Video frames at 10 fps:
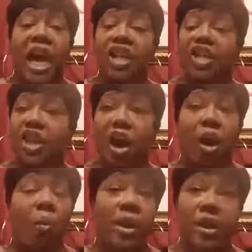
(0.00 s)
and she
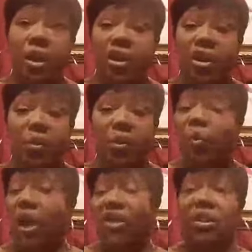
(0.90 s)
always thought she was
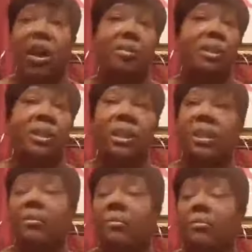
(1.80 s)
right. So I just
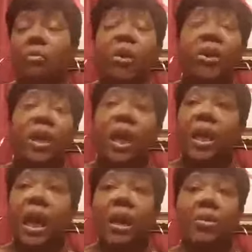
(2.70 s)
said, what the
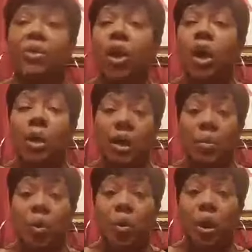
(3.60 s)
heck? I don't talk
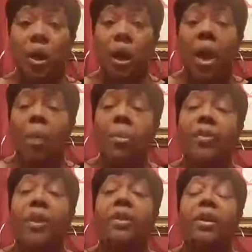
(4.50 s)
anymore.
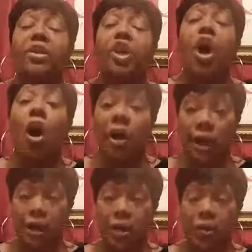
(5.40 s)
But then they're
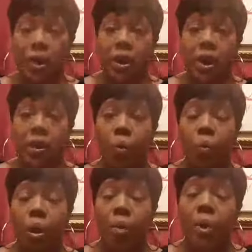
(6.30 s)
talking to another
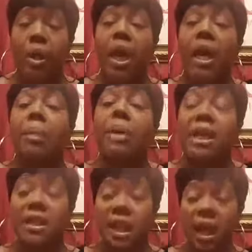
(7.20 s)
woman
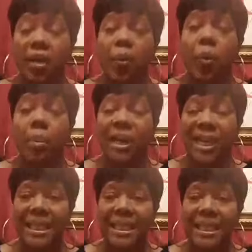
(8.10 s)
because the other woman
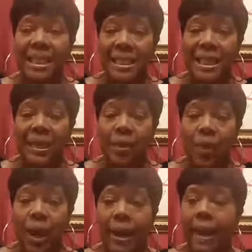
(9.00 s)
is listening,
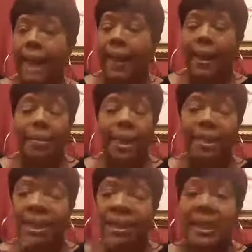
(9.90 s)
right? And I'm not
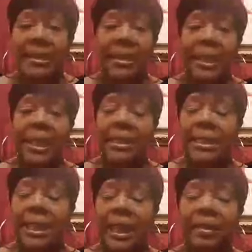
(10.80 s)
saying that's the case
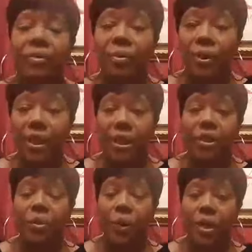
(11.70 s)
in every
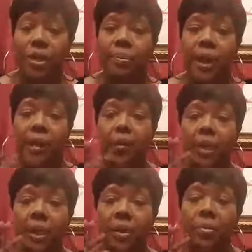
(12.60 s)
situation, but I will
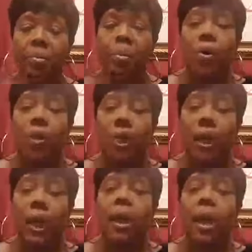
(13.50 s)
tell you more than
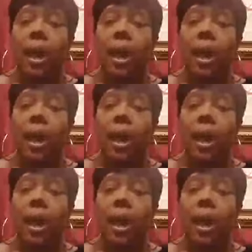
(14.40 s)
not,